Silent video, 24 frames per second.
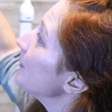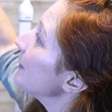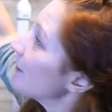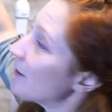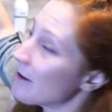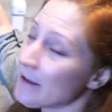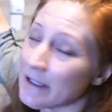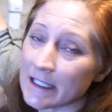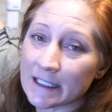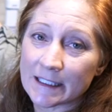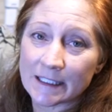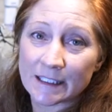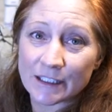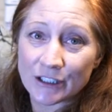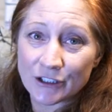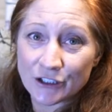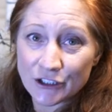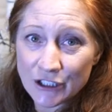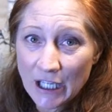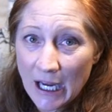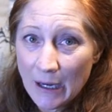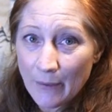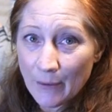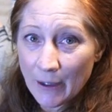We call this the
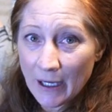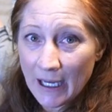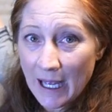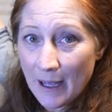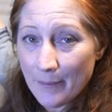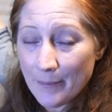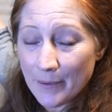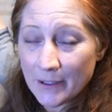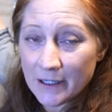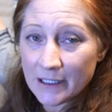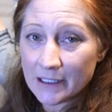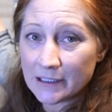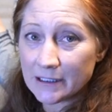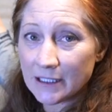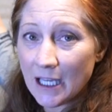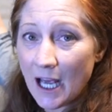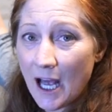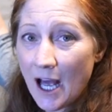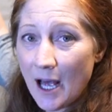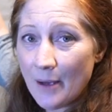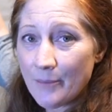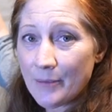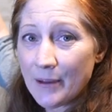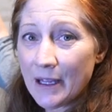shower cap on the
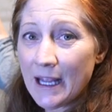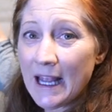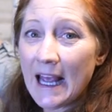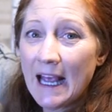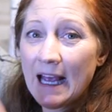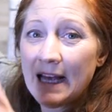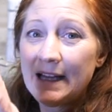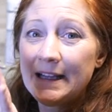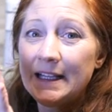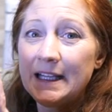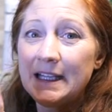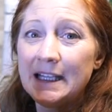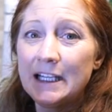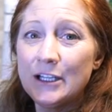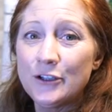top. And then